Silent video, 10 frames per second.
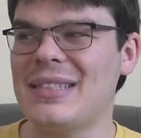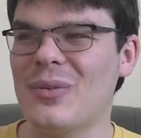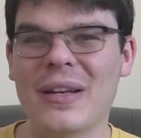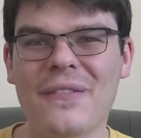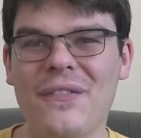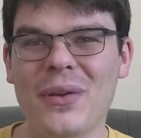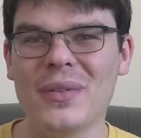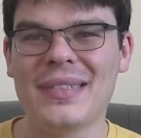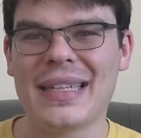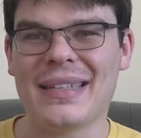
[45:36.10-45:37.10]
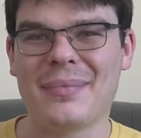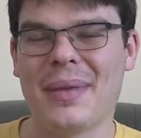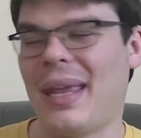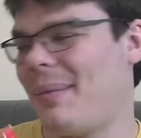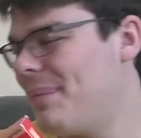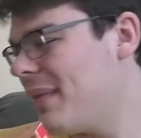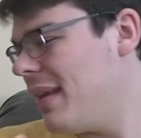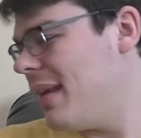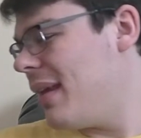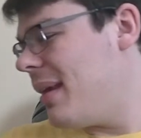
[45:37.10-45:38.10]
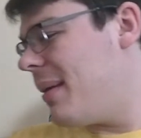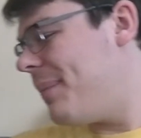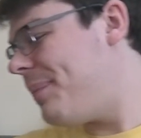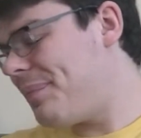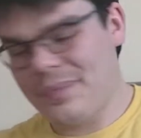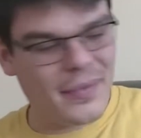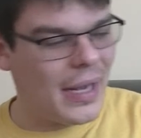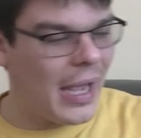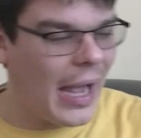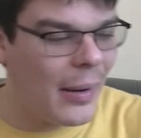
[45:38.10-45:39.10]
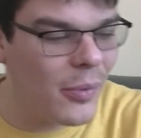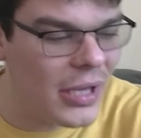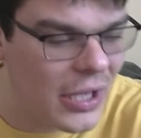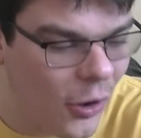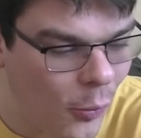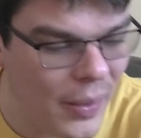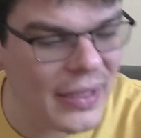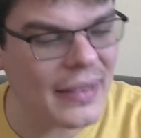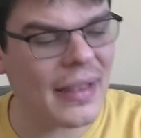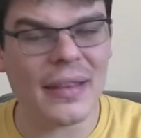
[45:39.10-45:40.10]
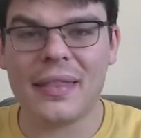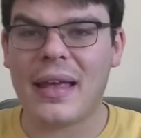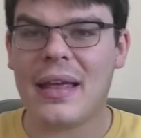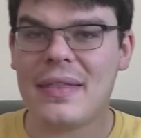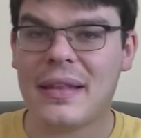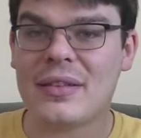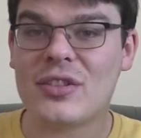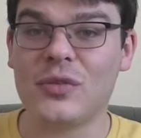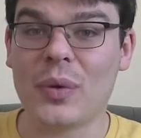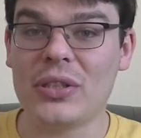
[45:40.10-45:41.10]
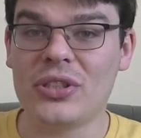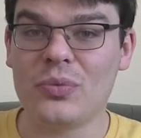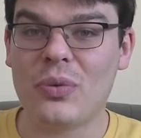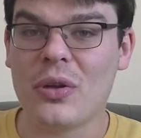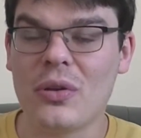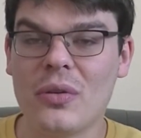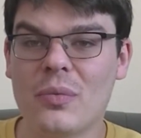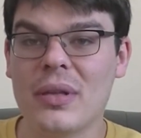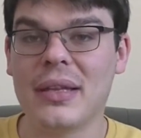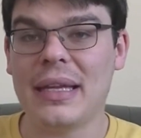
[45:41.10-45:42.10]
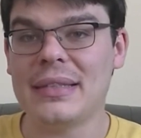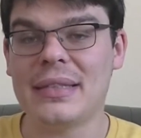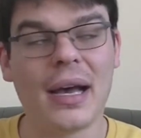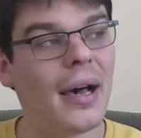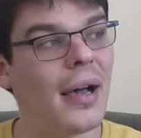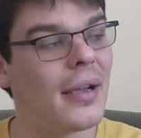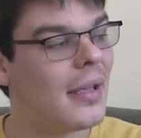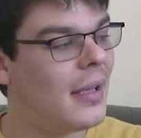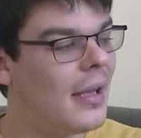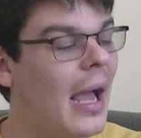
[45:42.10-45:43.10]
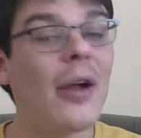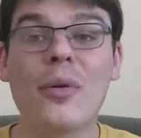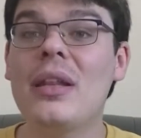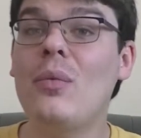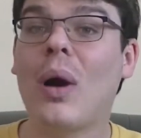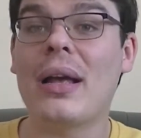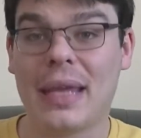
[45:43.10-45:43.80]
so confusing to me. I'm really hoping that the Switch will release. I really want